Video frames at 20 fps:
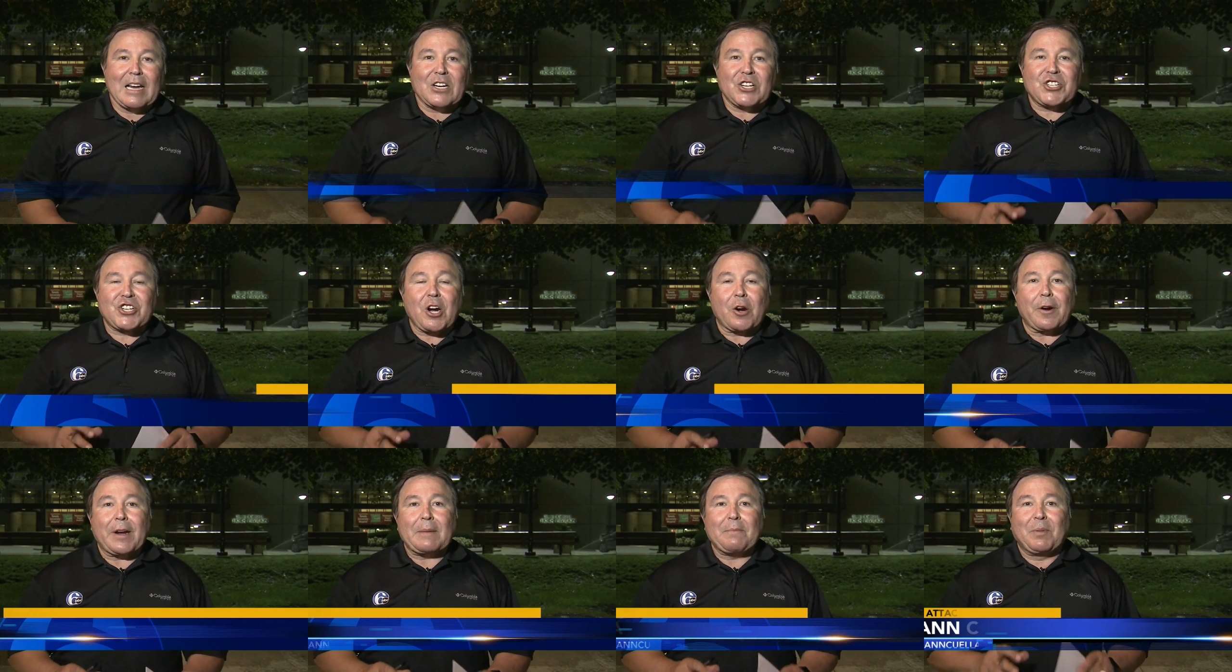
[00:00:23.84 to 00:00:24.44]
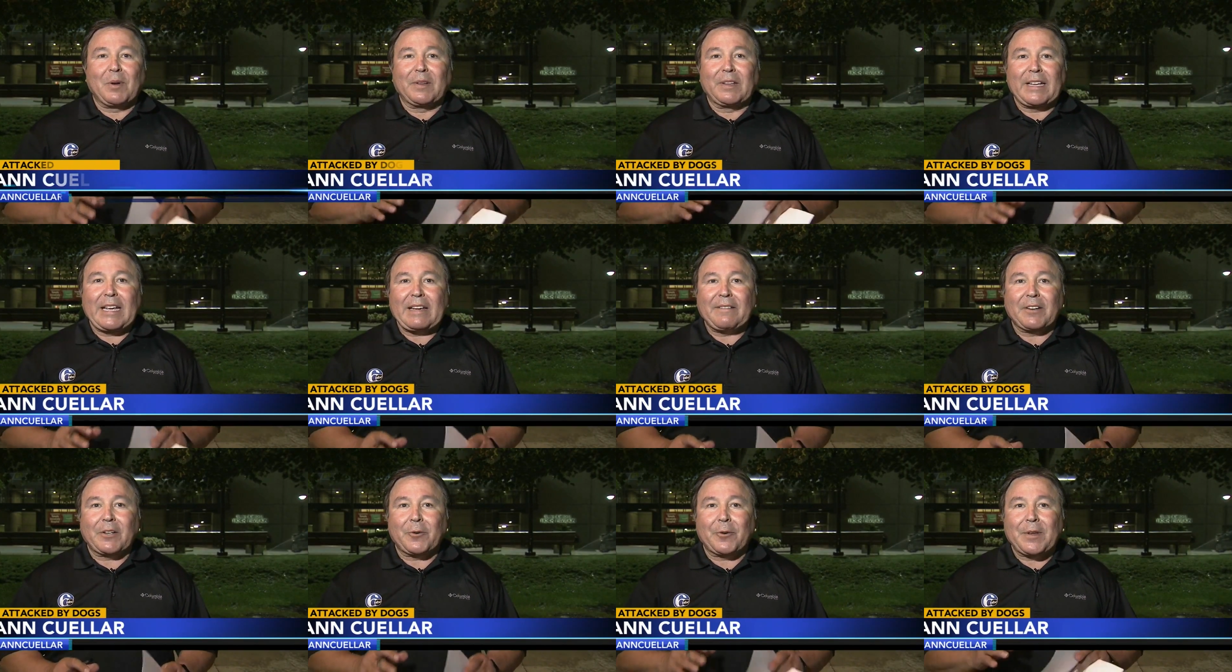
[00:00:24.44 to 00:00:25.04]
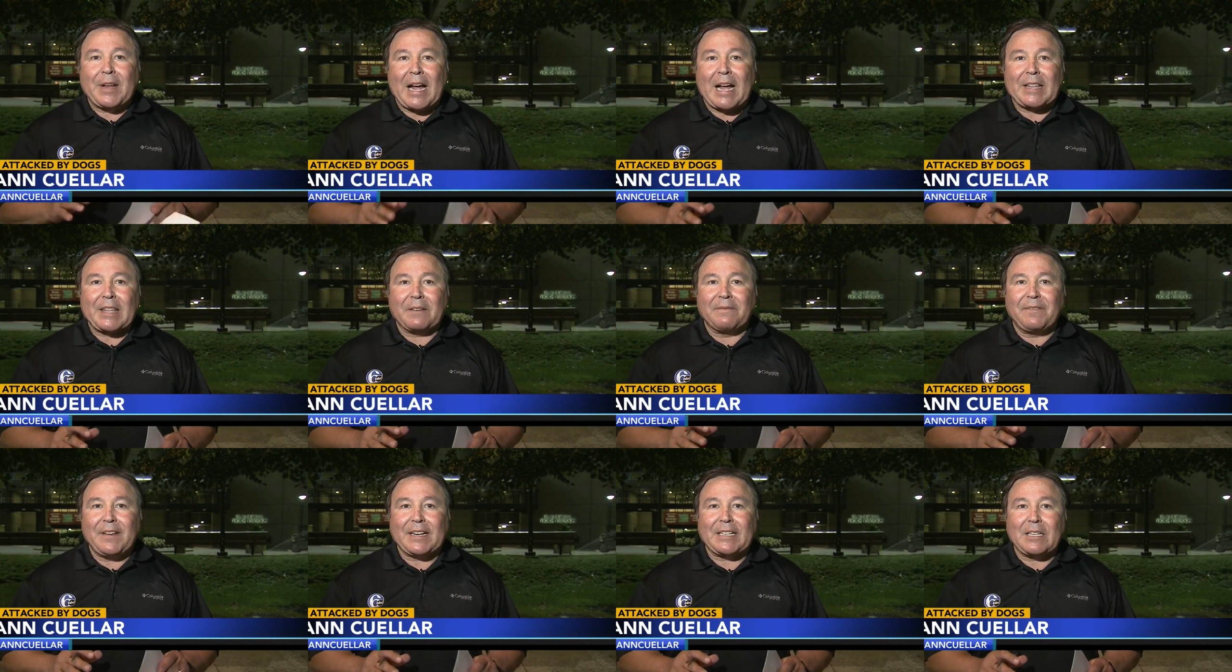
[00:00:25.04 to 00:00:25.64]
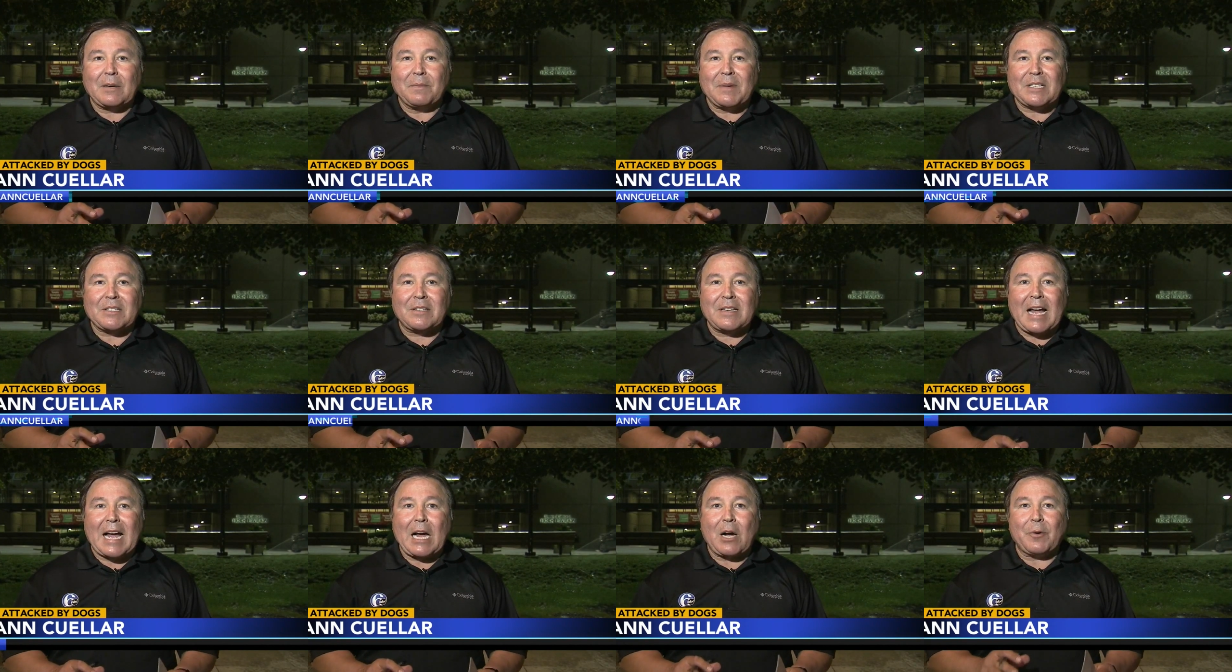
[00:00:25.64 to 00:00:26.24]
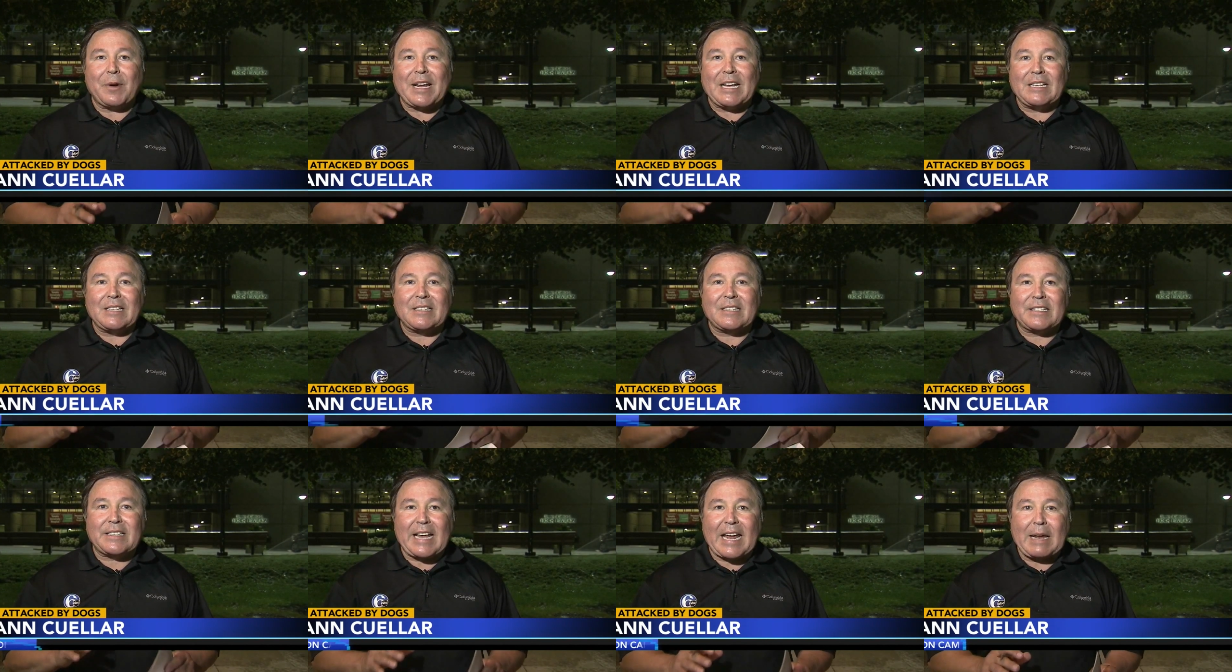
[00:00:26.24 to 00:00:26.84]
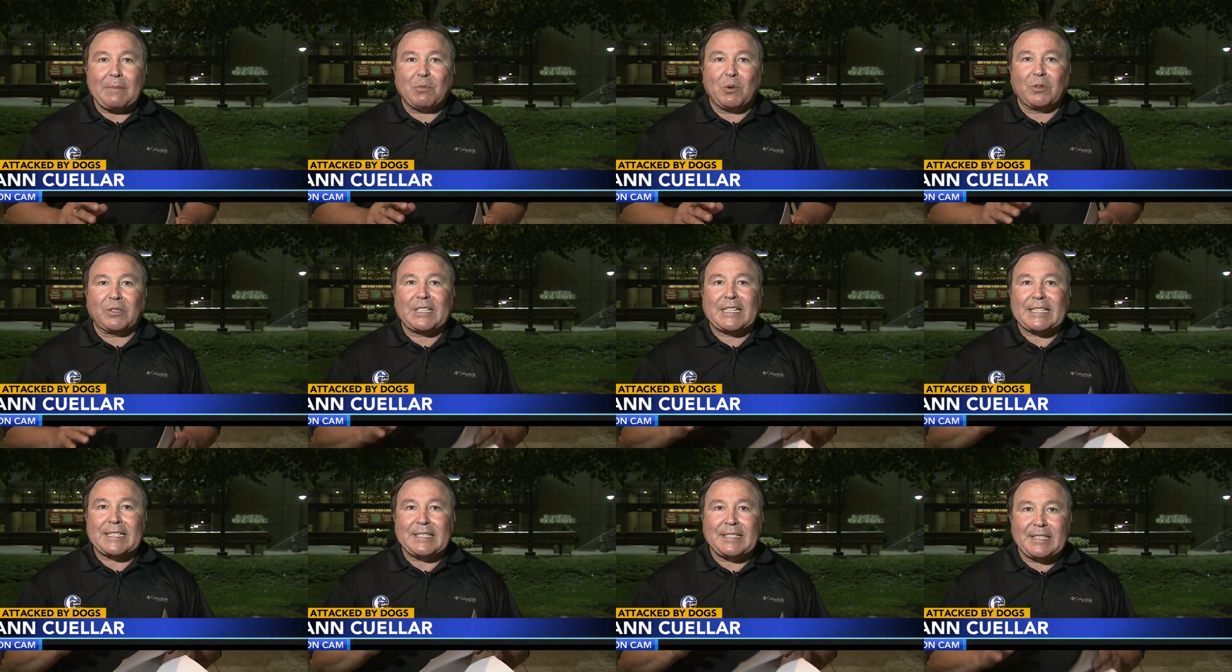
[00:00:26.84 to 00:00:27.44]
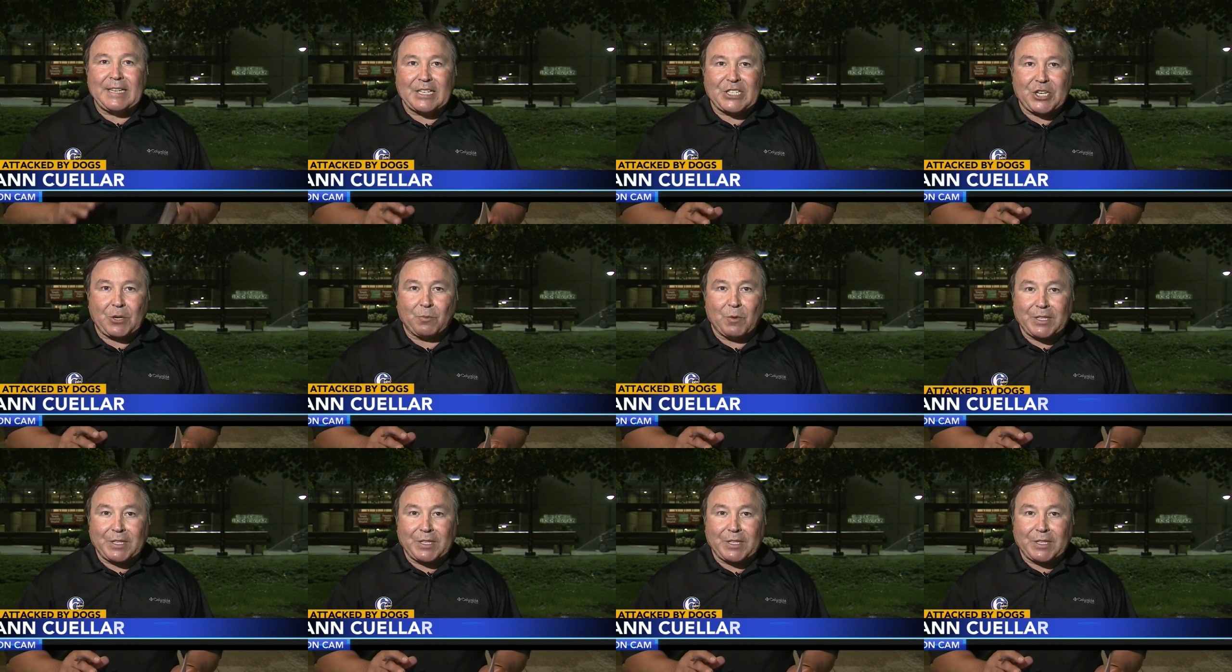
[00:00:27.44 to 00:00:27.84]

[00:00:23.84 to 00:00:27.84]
Sharrie, believe it or not, the victim is now in stable condition.